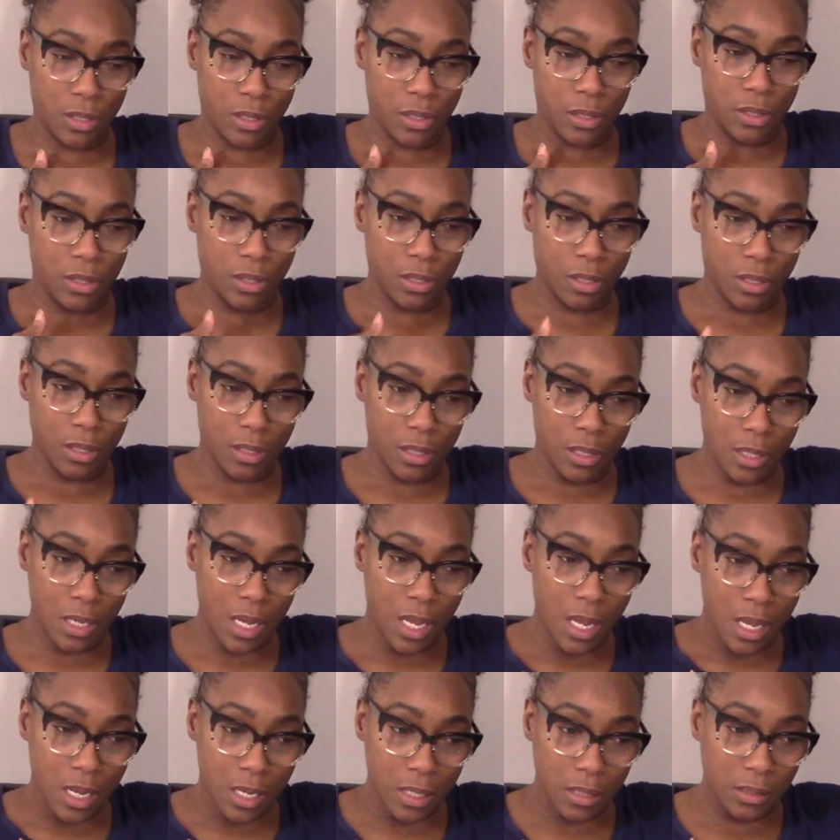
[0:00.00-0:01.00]
your
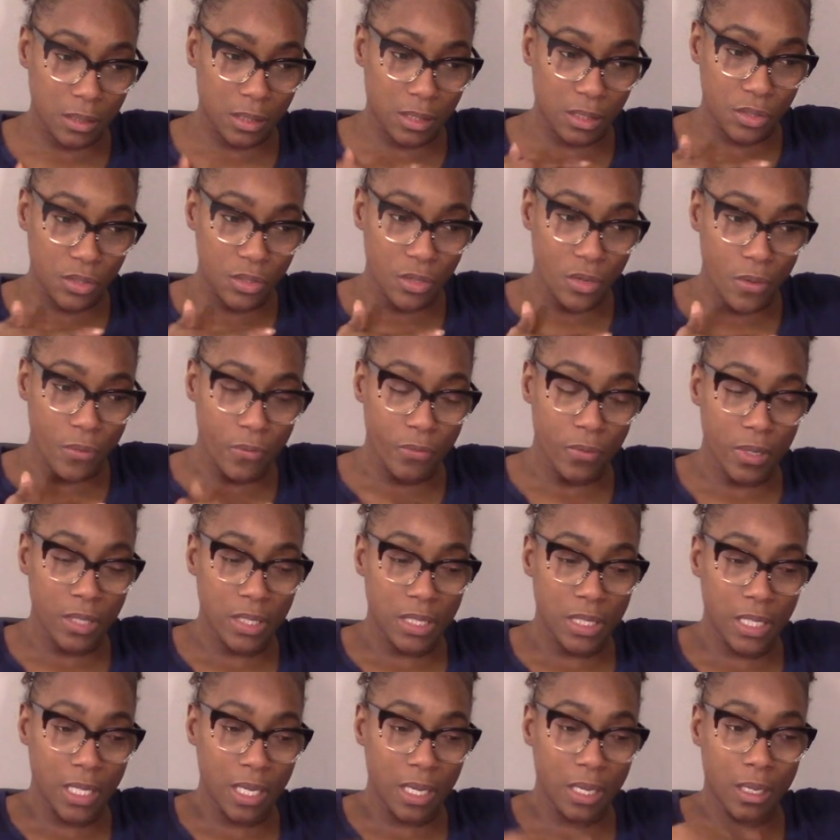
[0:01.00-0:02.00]
lungs. You don't
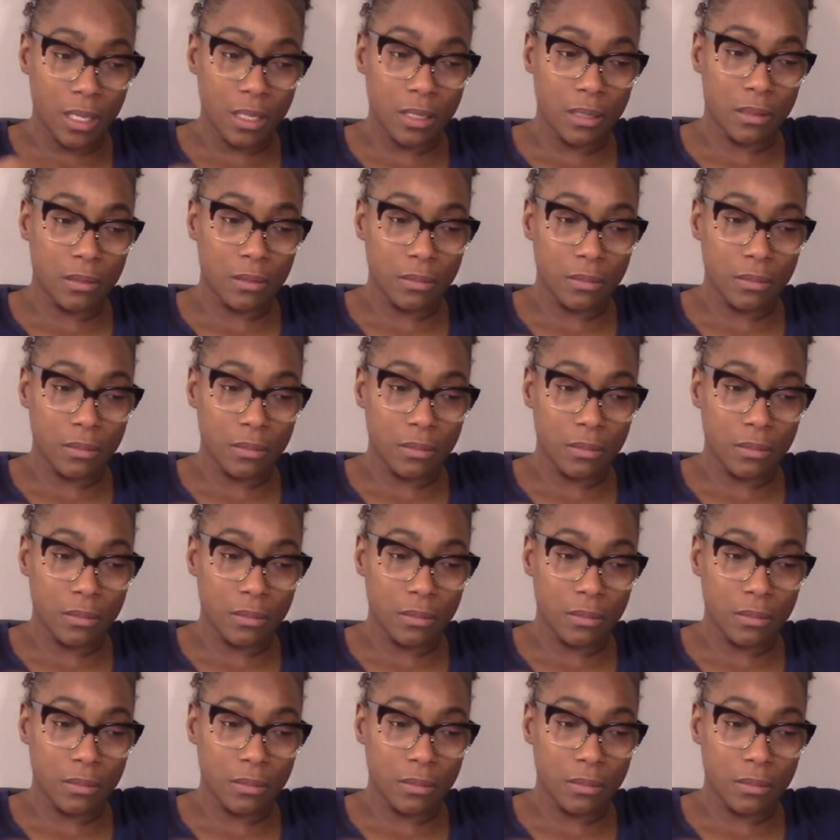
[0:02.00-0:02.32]
want that